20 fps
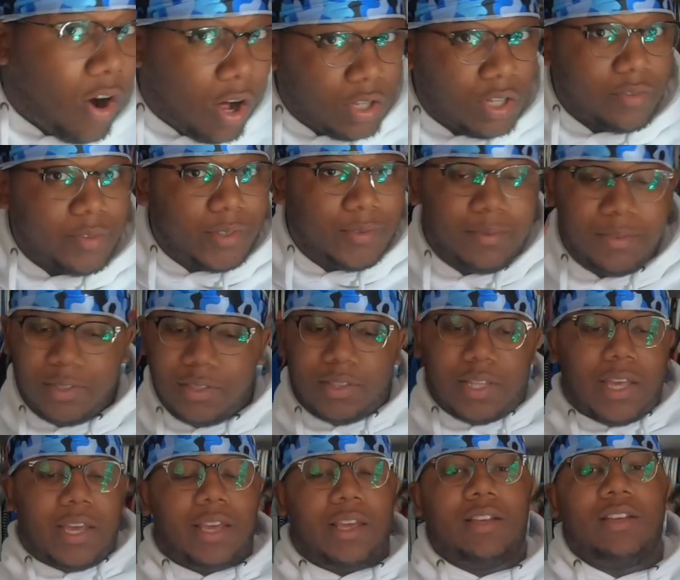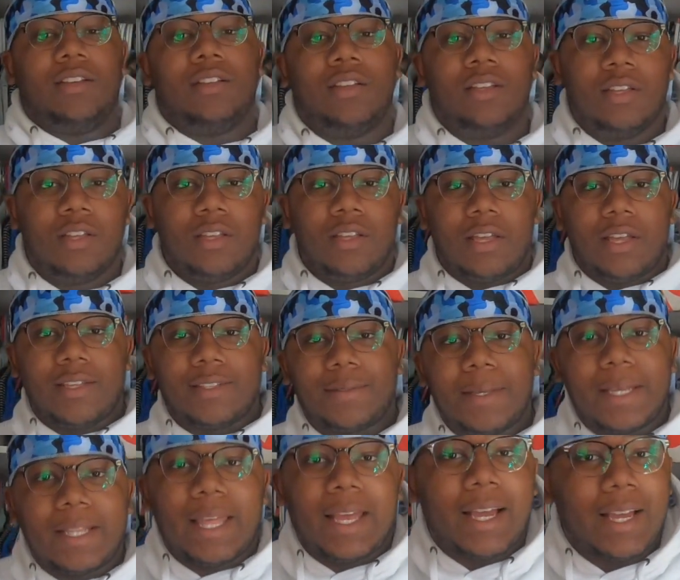all of them, like
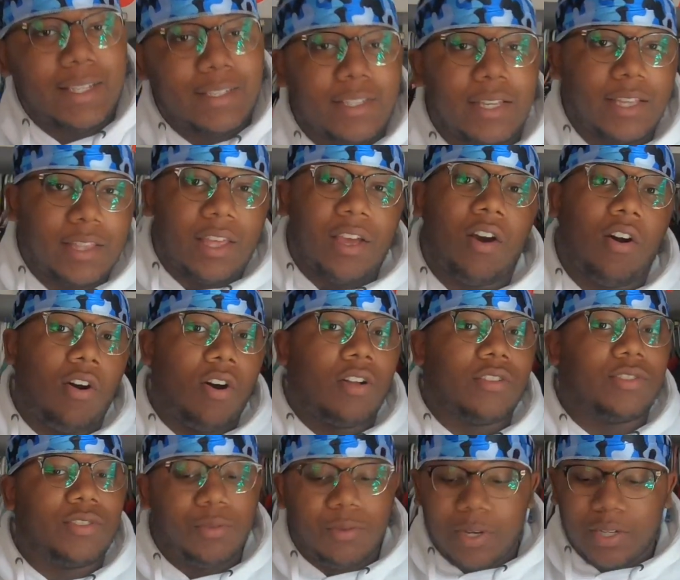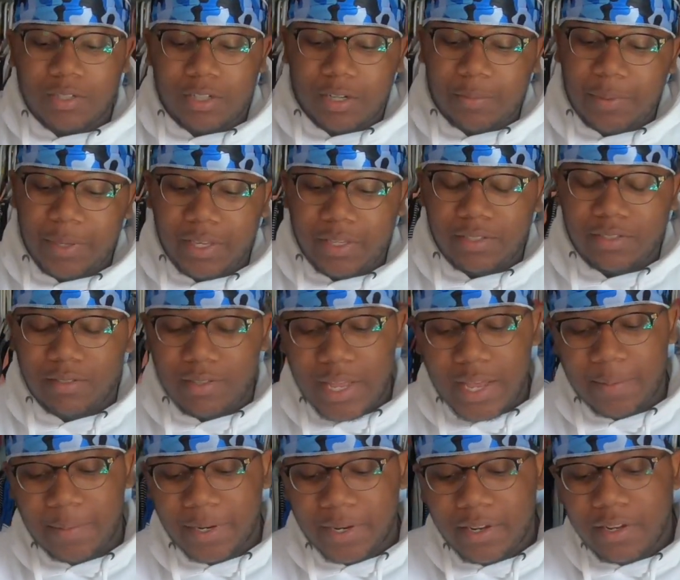I said, they all 200 a piece,
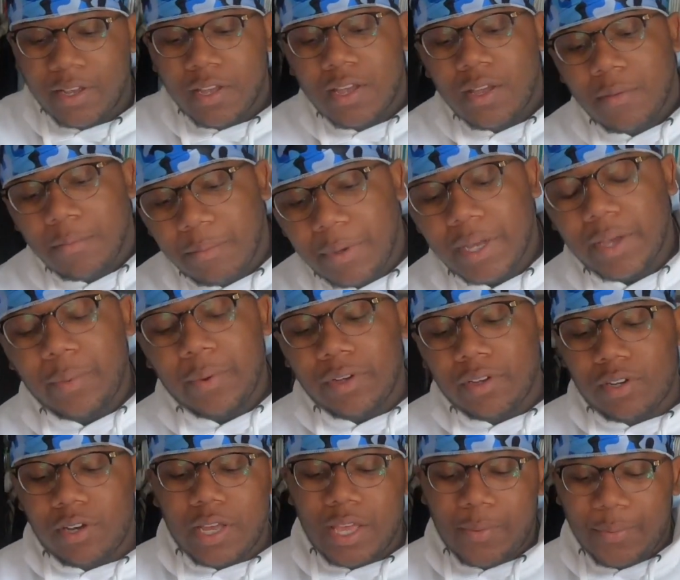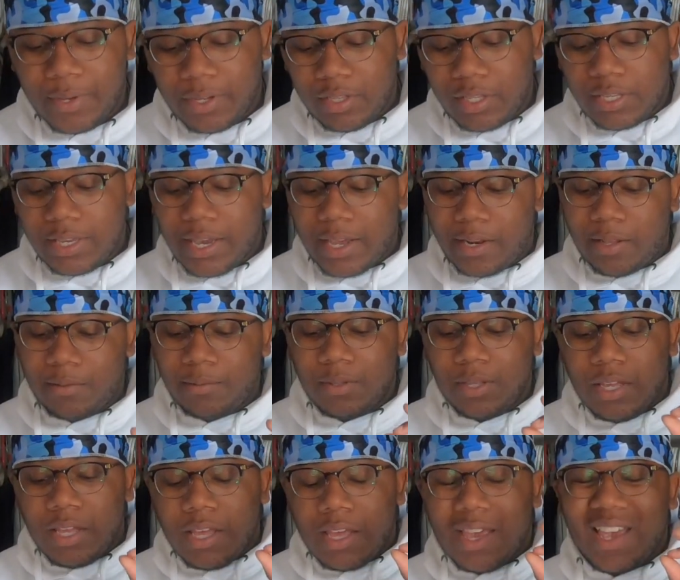damn near. But we're gonna go ahead, we're gonna look at them.
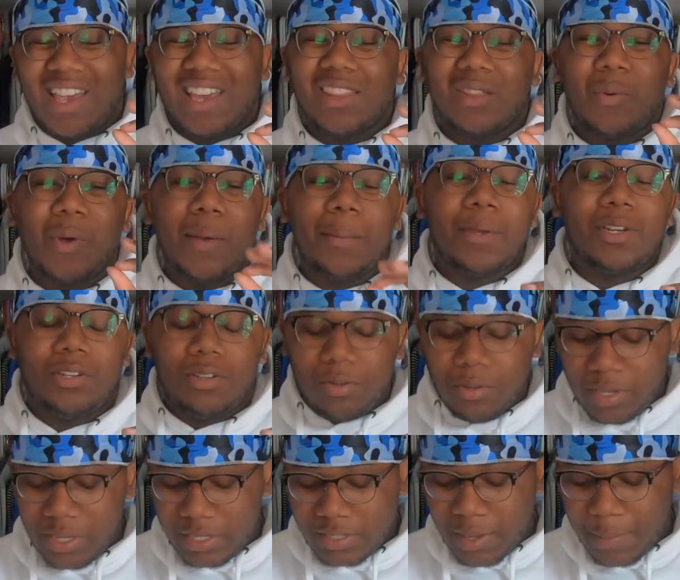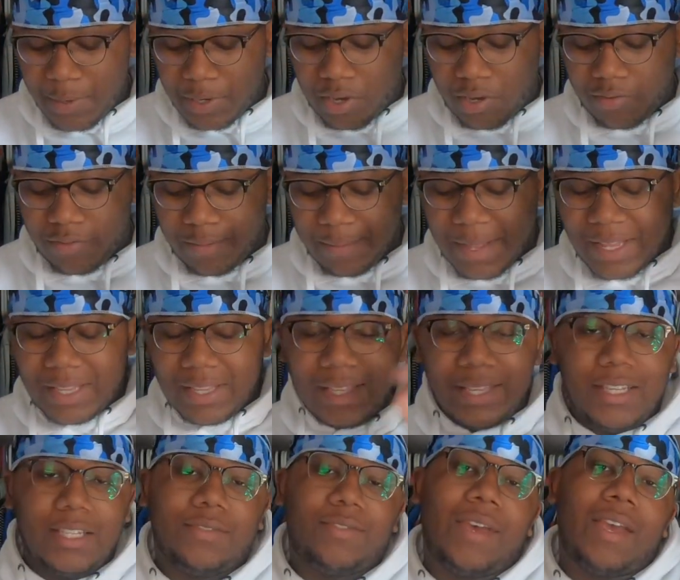And the way I'm gonna do it is I'm gonna go from my
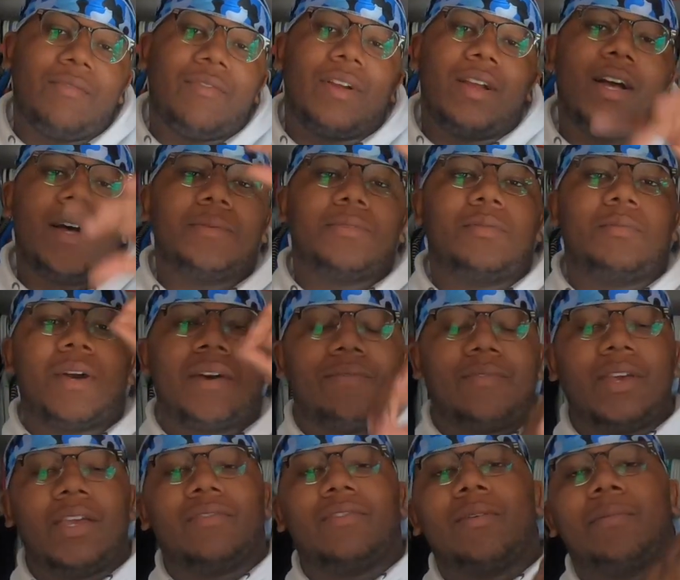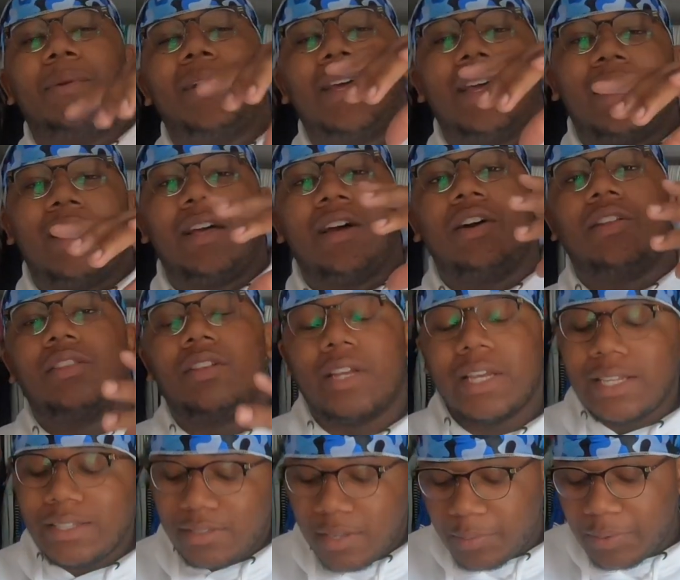least favorite up to my favorite, but there
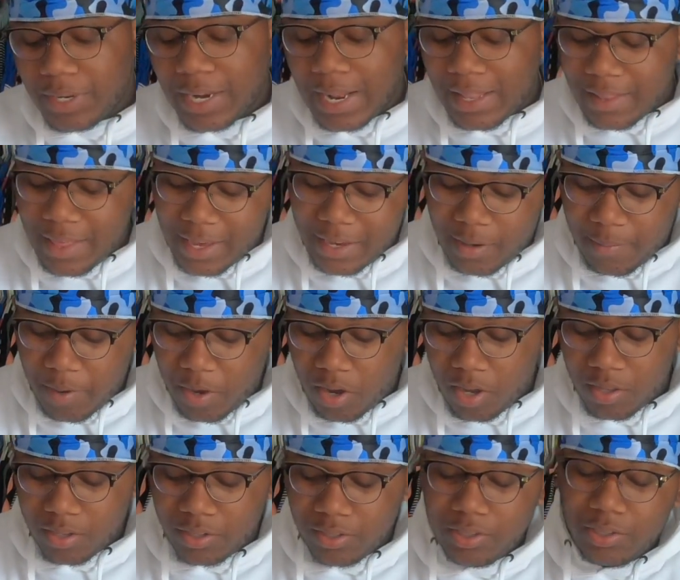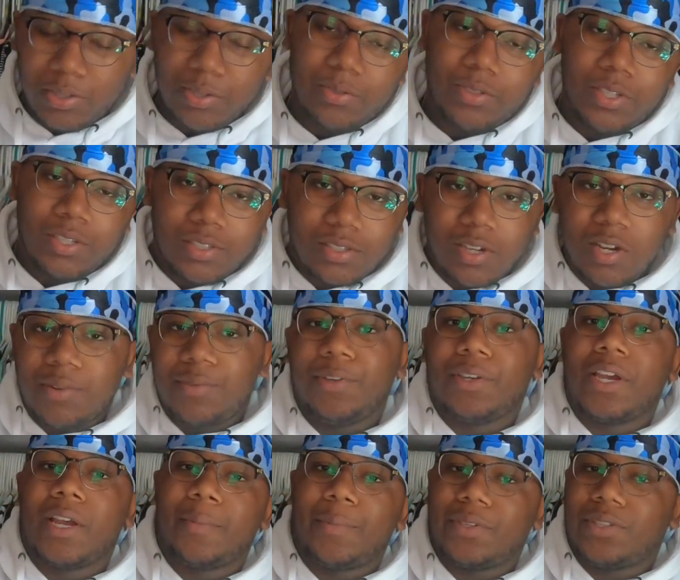is something I like about all of the shoes. Sorry if
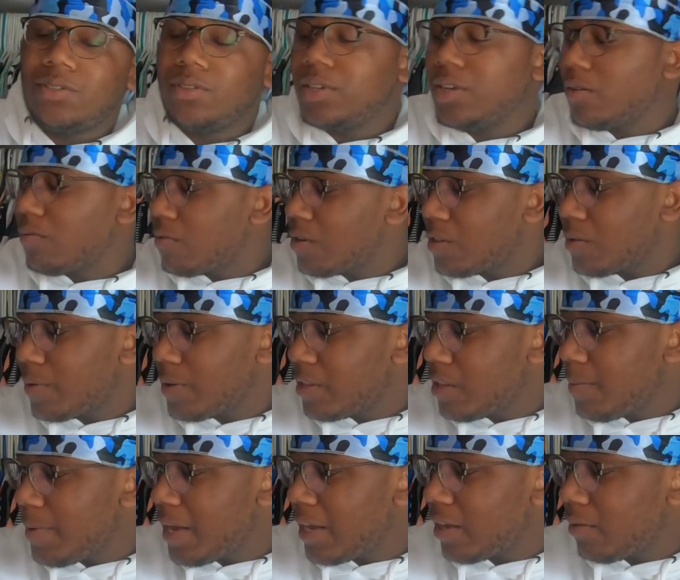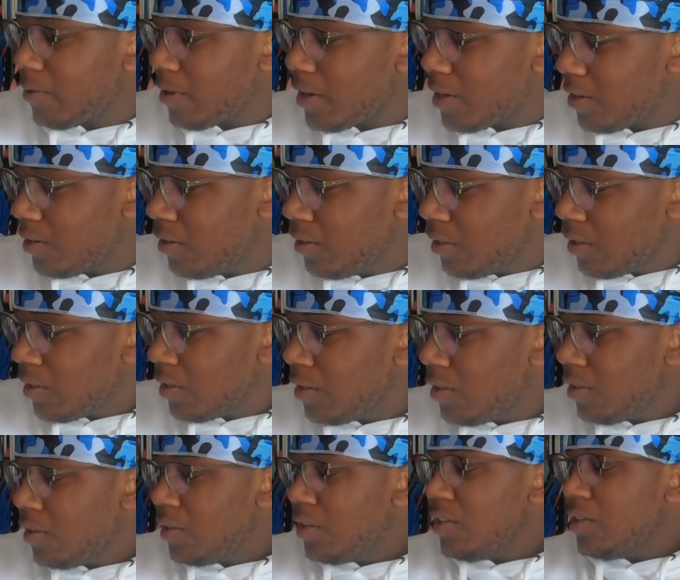you can hear Petunia running around in the background.
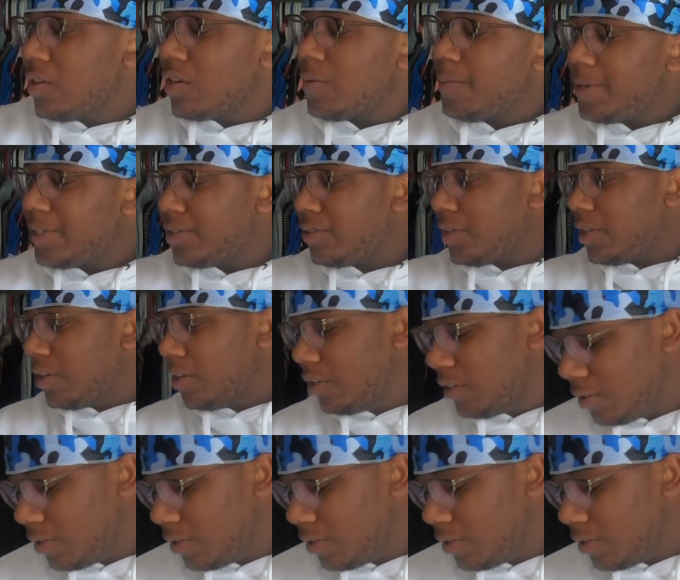Come here, Tony.